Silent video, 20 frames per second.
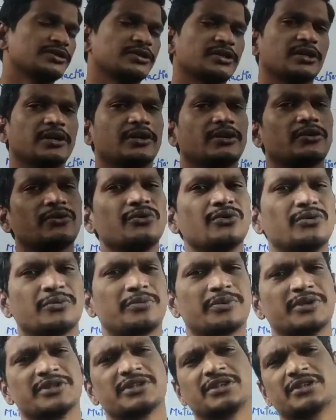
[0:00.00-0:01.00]
is the root
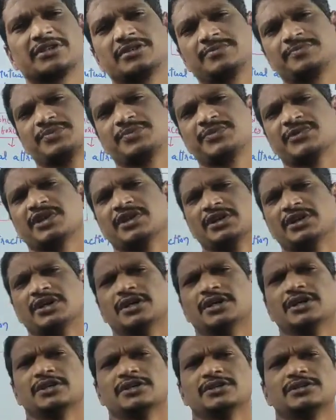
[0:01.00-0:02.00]
pressure.
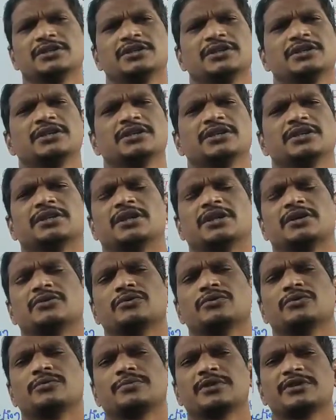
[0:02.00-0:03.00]
See, the
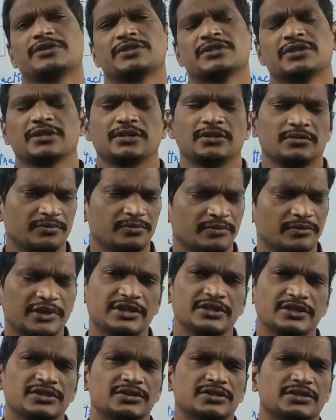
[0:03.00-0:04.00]
root pressure
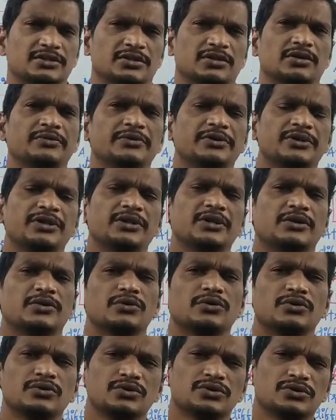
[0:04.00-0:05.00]
means within the
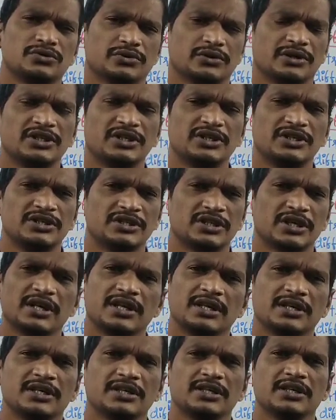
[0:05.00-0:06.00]
roots
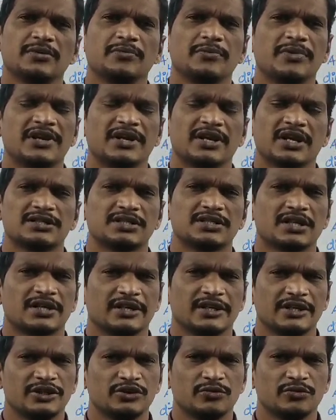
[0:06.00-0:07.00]
initially minerals are
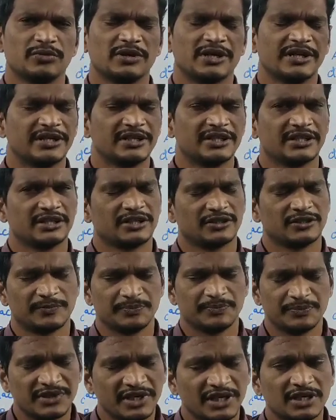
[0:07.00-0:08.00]
accumulated.
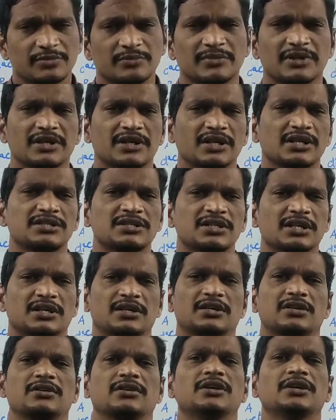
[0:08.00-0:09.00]
That minerals
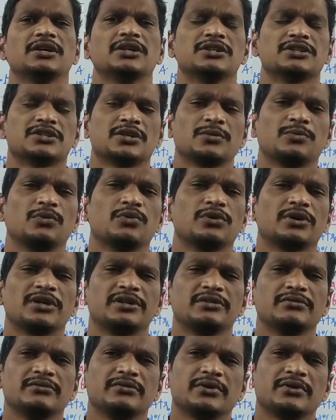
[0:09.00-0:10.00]
are
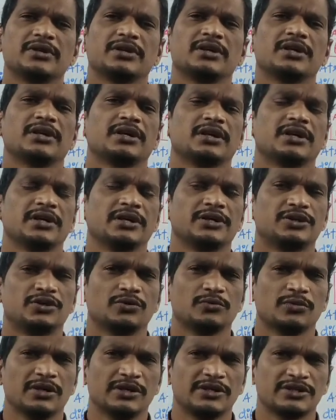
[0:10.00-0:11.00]
supporting for the
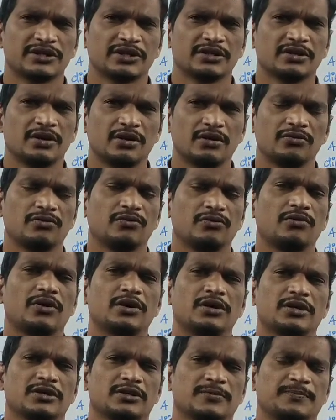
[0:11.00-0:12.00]
accumulation of
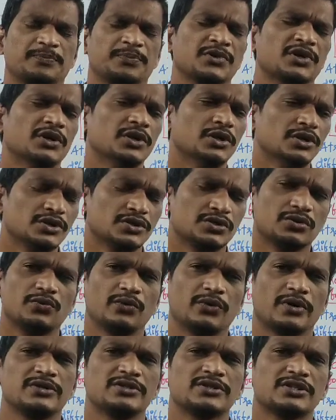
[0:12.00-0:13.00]
water. So
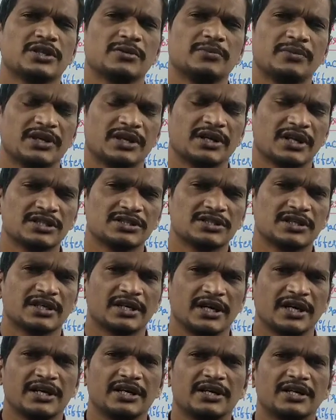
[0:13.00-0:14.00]
once the minerals are
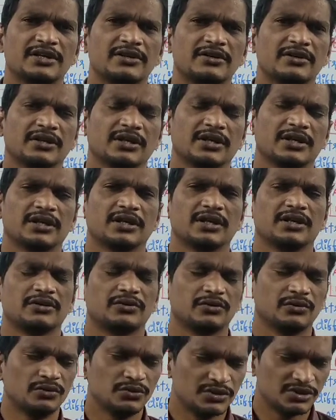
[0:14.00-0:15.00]
entered into the
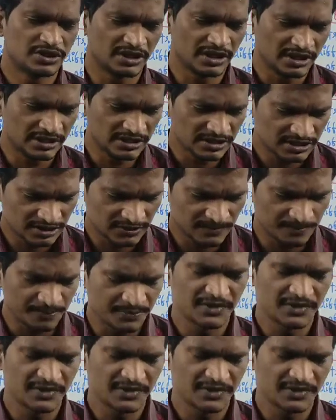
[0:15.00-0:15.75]
root cells,